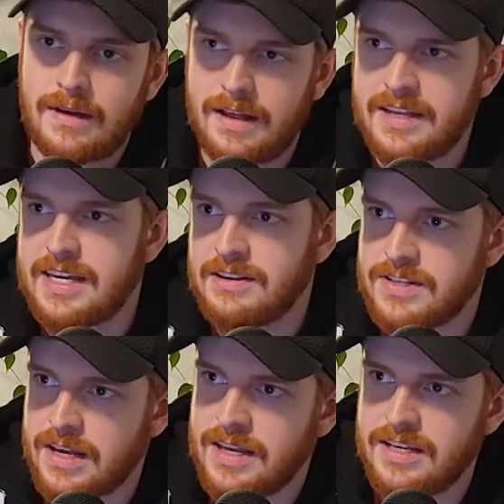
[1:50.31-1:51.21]
I think
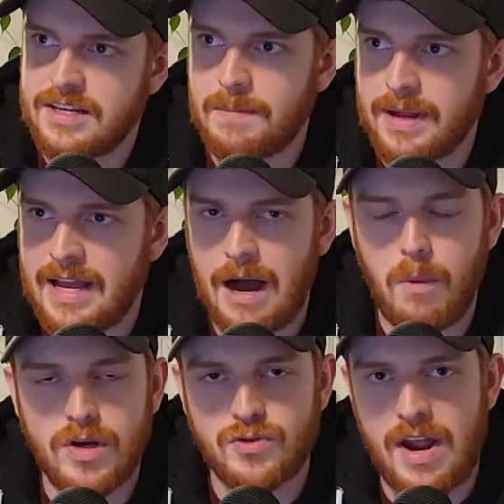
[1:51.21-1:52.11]
he's I think he's up at
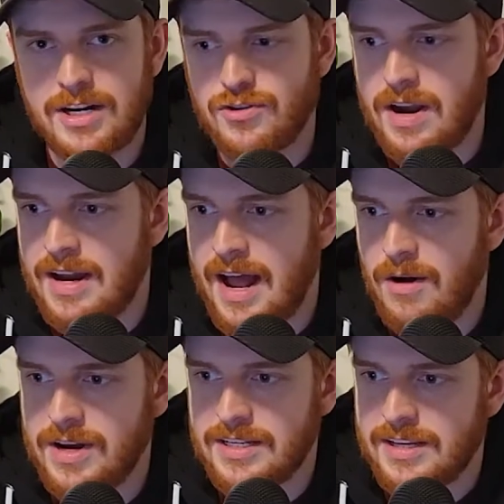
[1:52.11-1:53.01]
Cowboys Ranch right
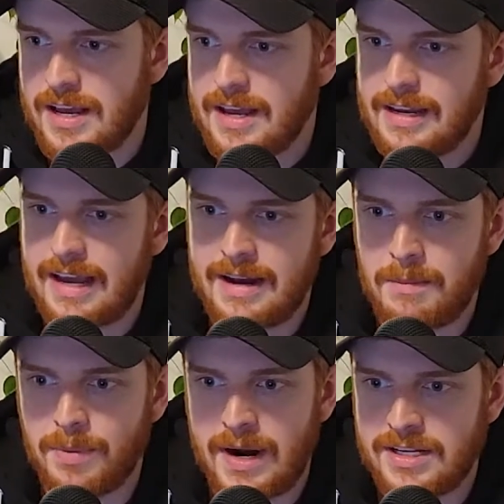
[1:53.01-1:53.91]
now, and he's getting
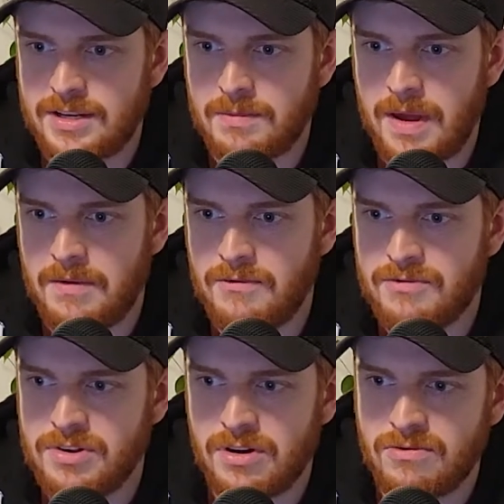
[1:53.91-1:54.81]
embraced and and
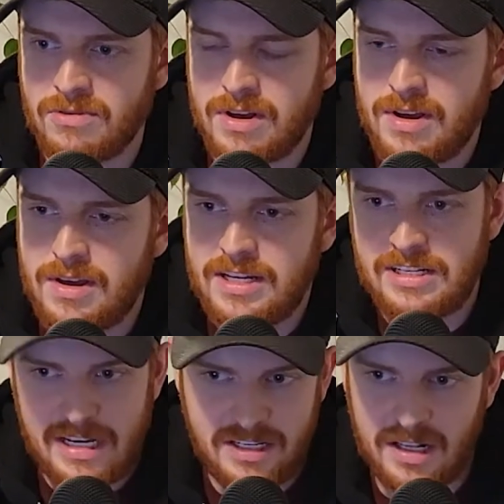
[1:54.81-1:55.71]
you know
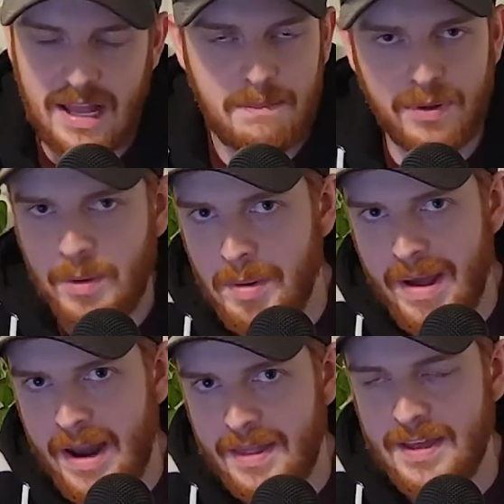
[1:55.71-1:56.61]
he's he's a late bloomer,
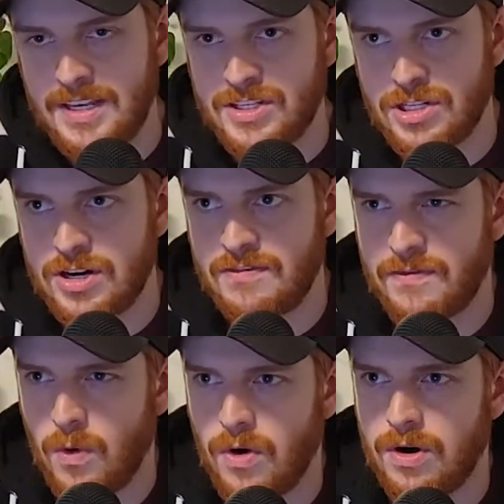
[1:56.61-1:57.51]
man. I think he's
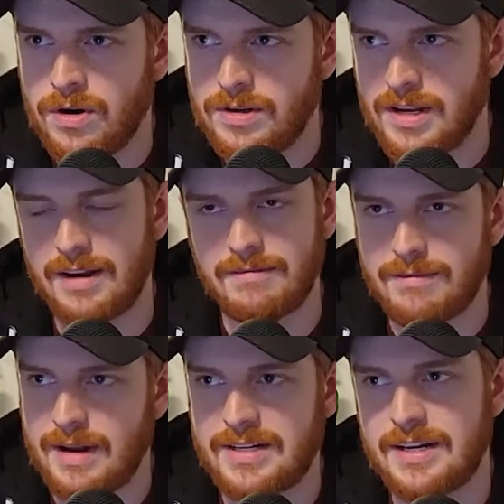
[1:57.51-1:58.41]
34. He's got
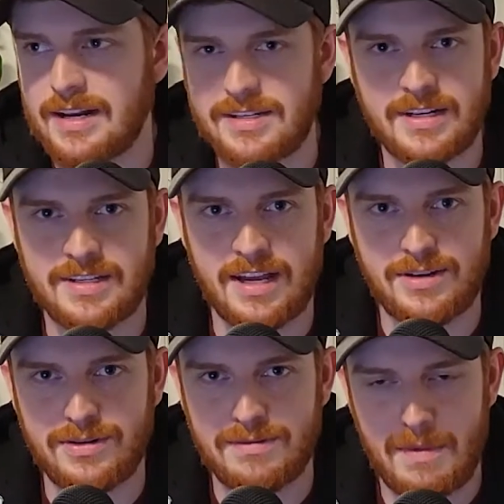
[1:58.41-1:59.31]
1986
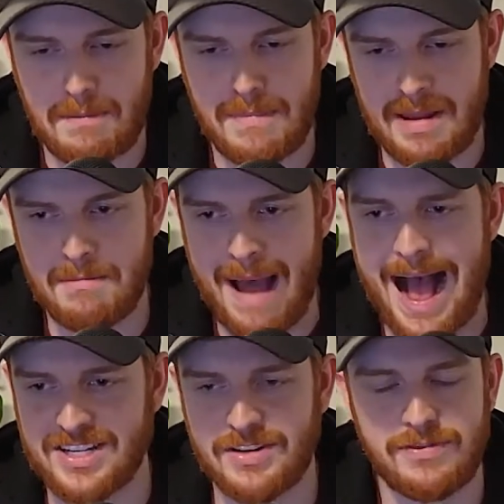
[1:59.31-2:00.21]
tattooed in
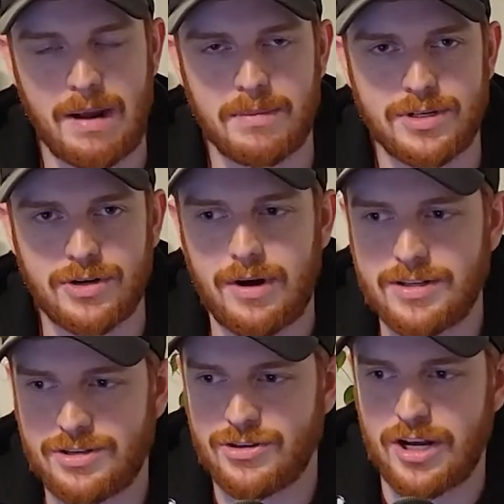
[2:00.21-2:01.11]
massive numbers
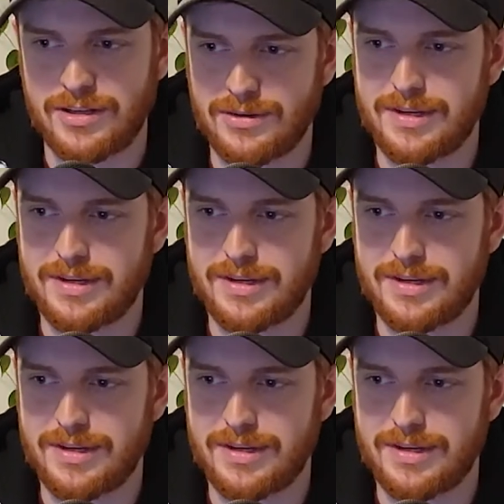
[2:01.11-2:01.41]
across his chest. So